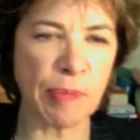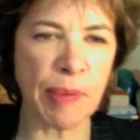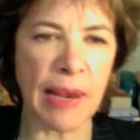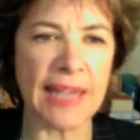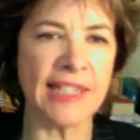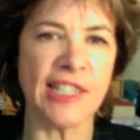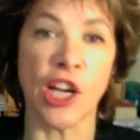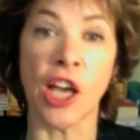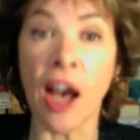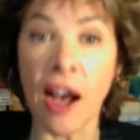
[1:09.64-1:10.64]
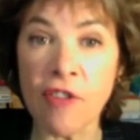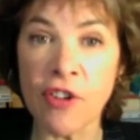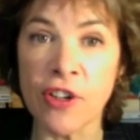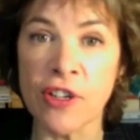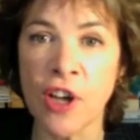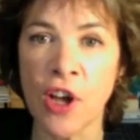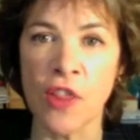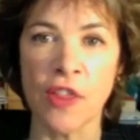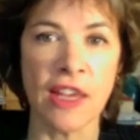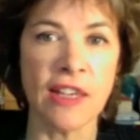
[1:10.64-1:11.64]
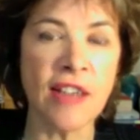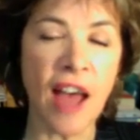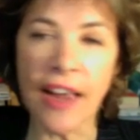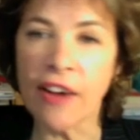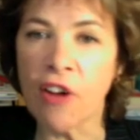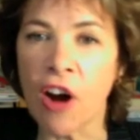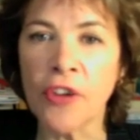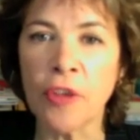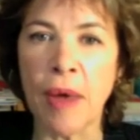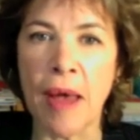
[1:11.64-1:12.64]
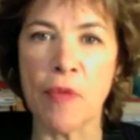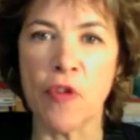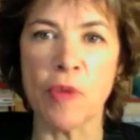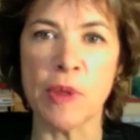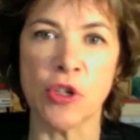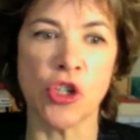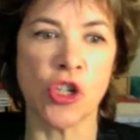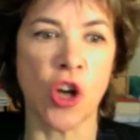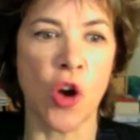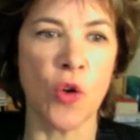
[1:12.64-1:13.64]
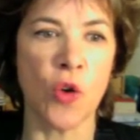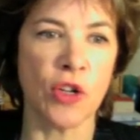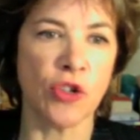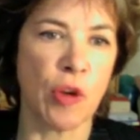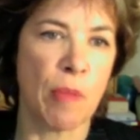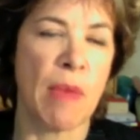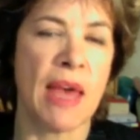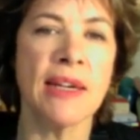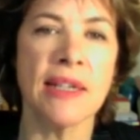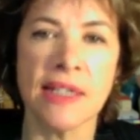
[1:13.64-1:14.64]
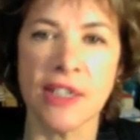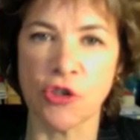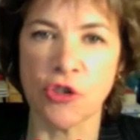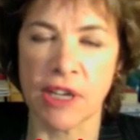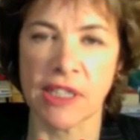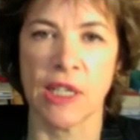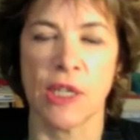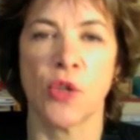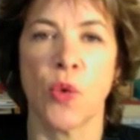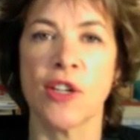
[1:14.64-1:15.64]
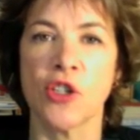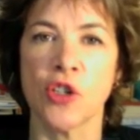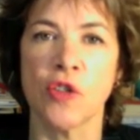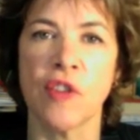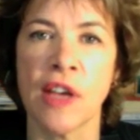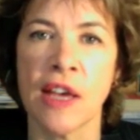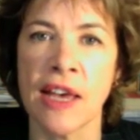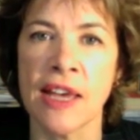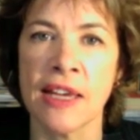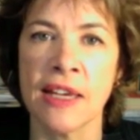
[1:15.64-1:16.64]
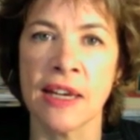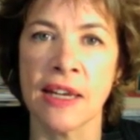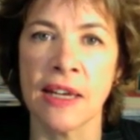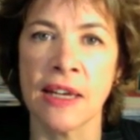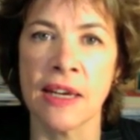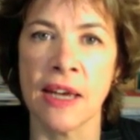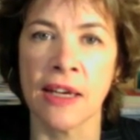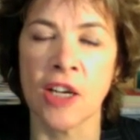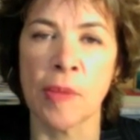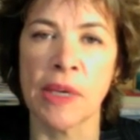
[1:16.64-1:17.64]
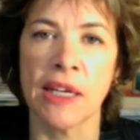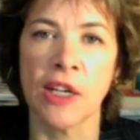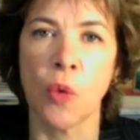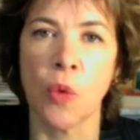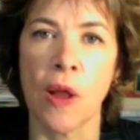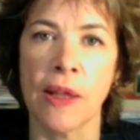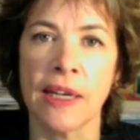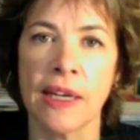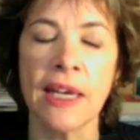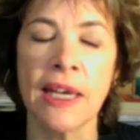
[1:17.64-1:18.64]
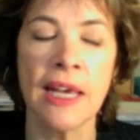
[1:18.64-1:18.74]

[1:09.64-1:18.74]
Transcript: places that covered the entire Occupy movement that showed a tremendous interest in this question of uh, in, in economic inequality.